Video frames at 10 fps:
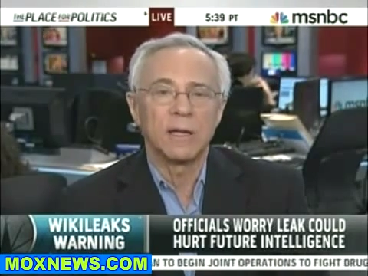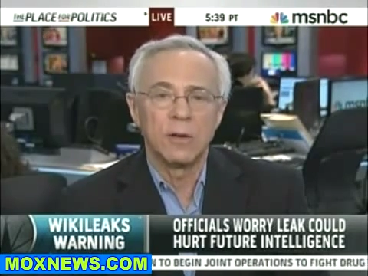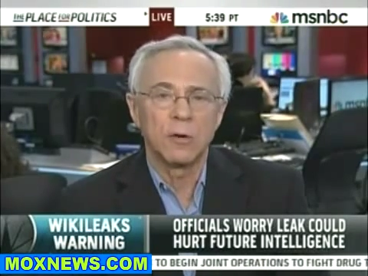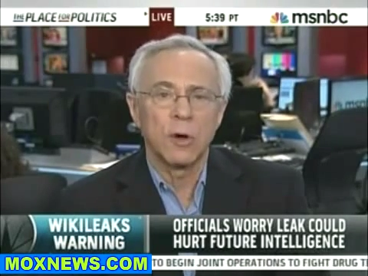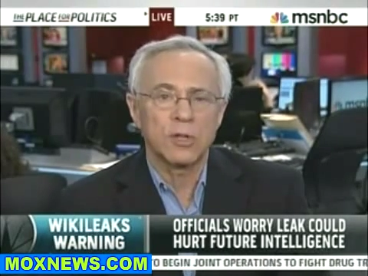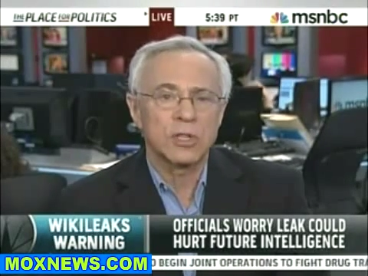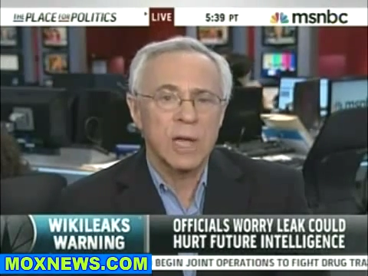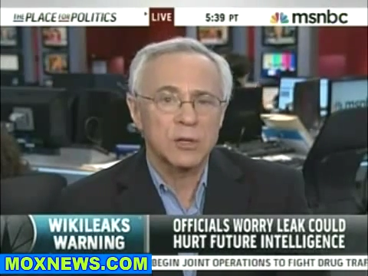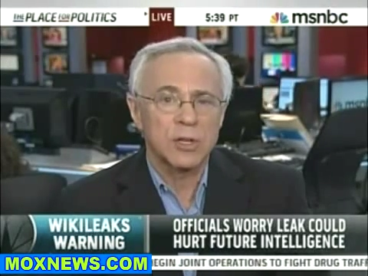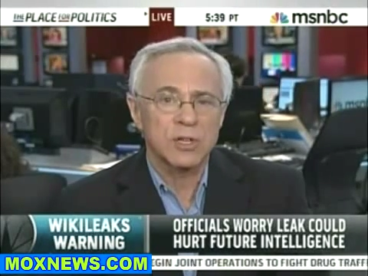No, it's
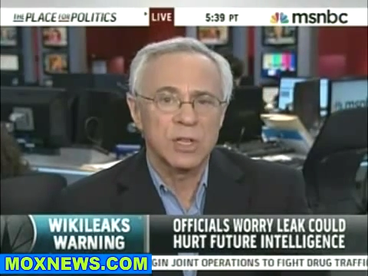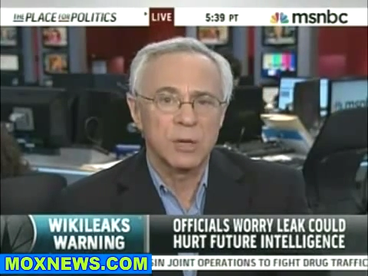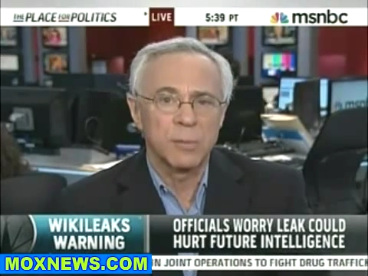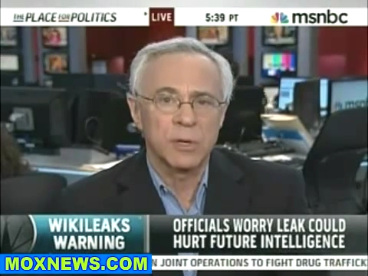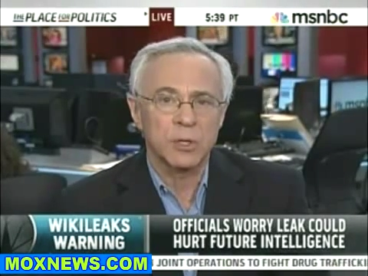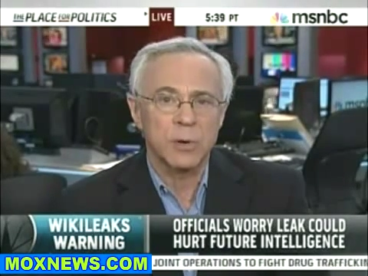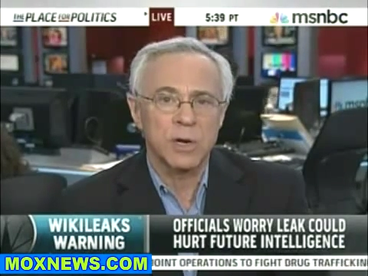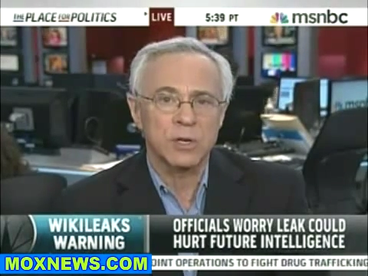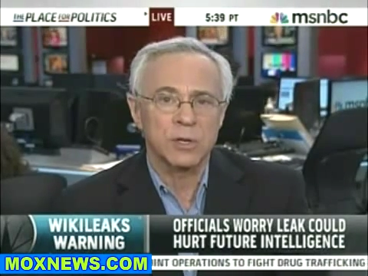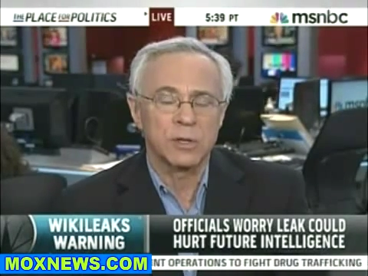not just the
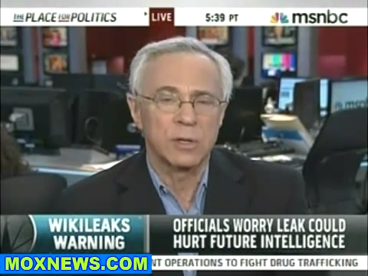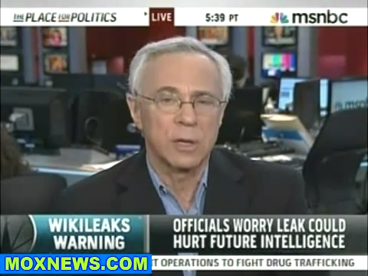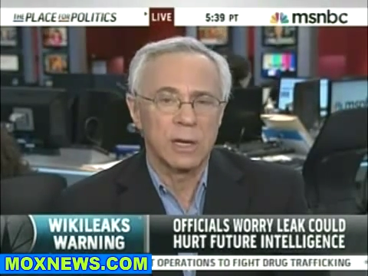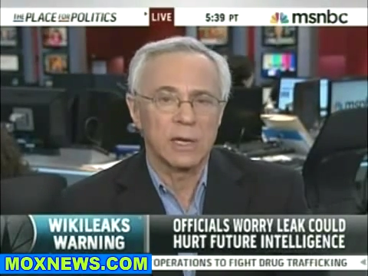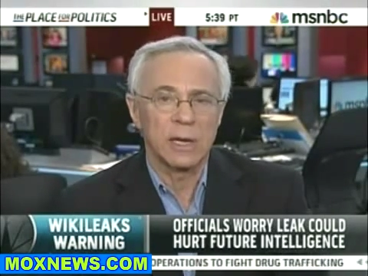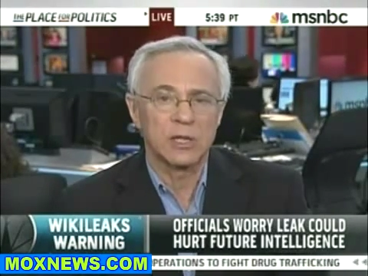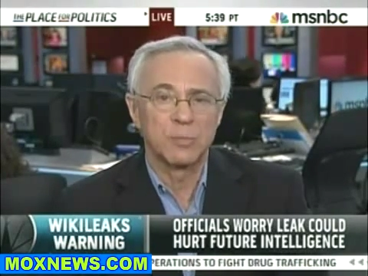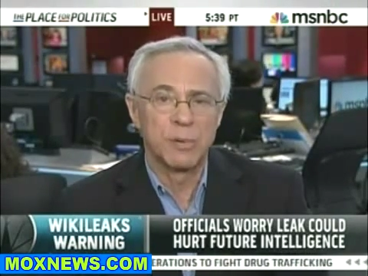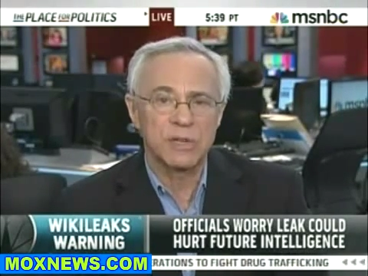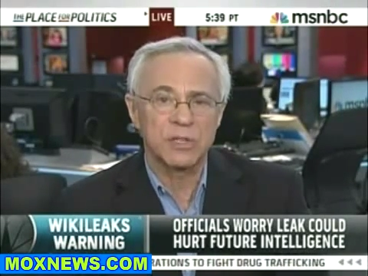administration.
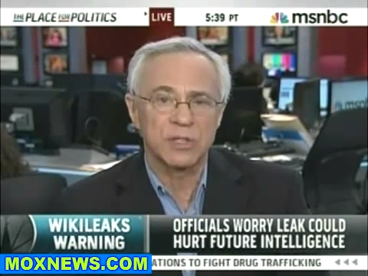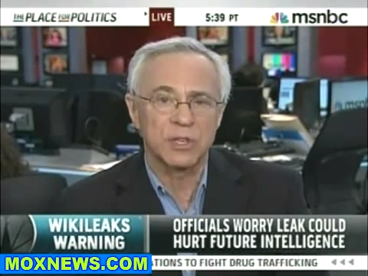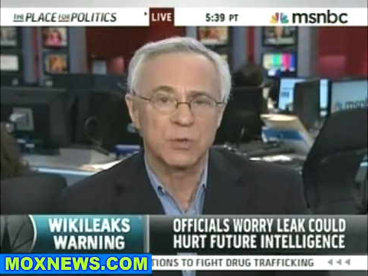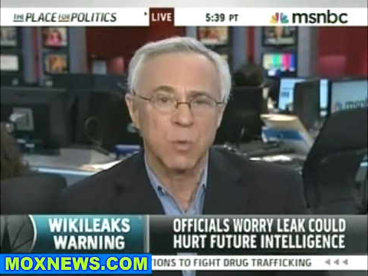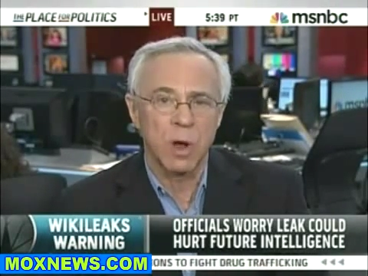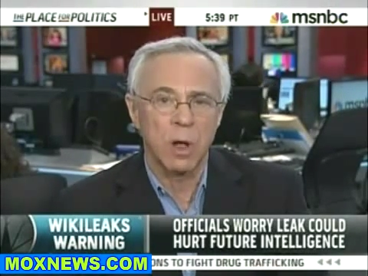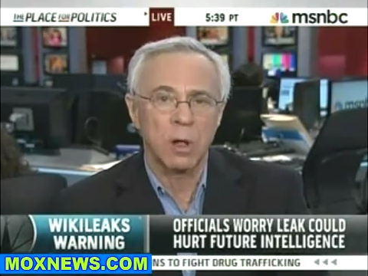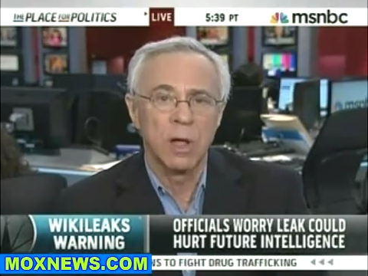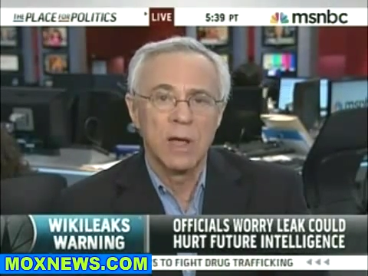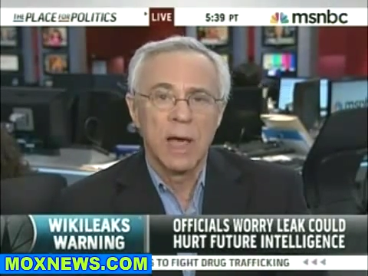It's business as well.